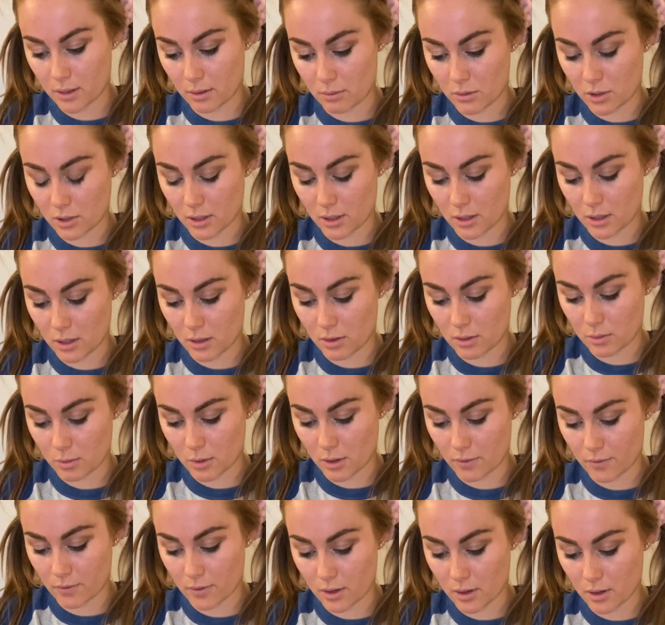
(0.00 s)
I'm just going to use
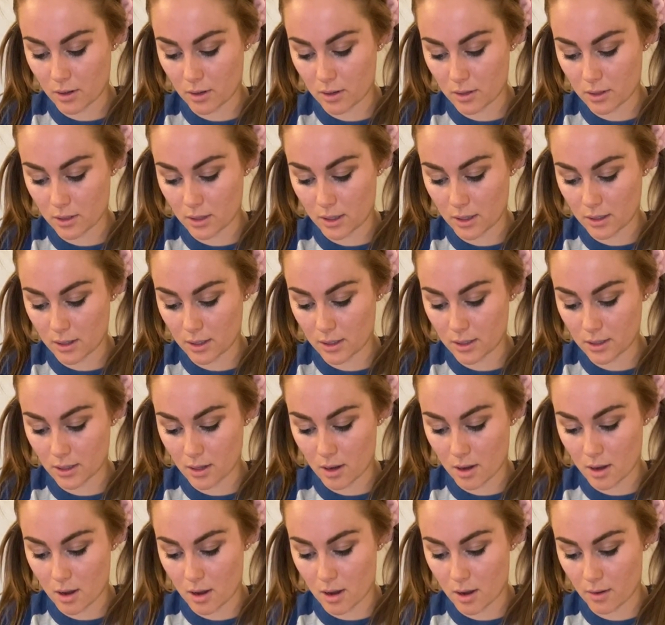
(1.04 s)
my finger to get this
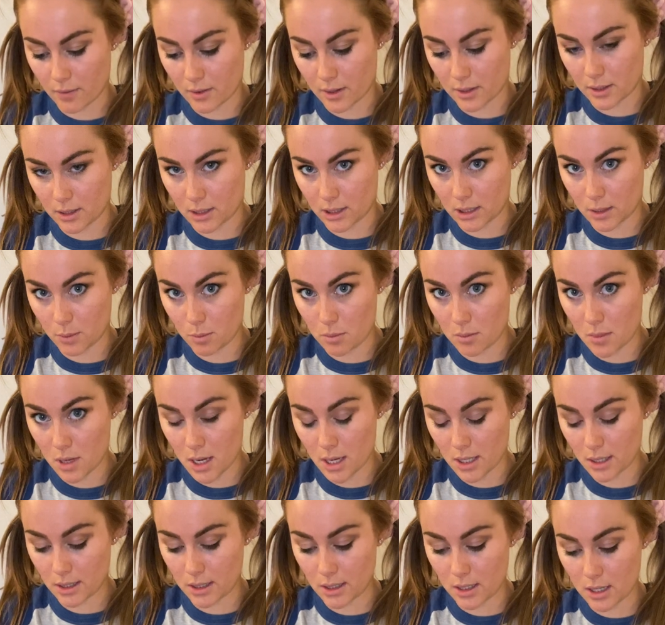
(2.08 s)
off because it's
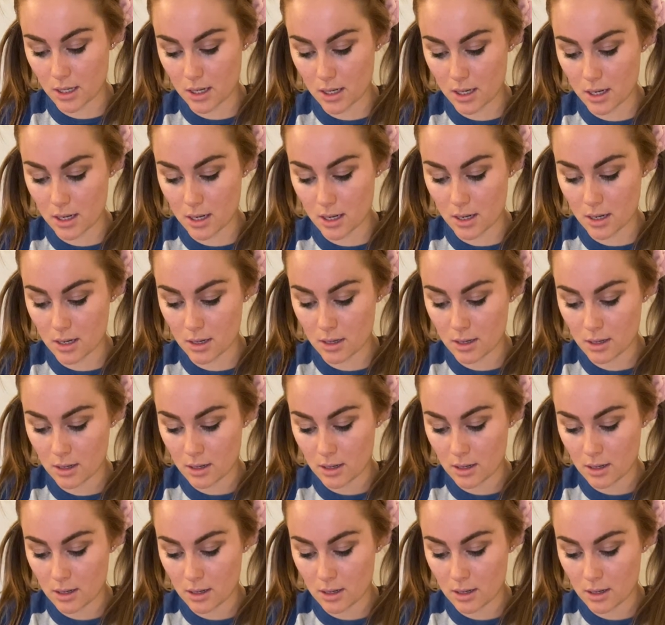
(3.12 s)
messy.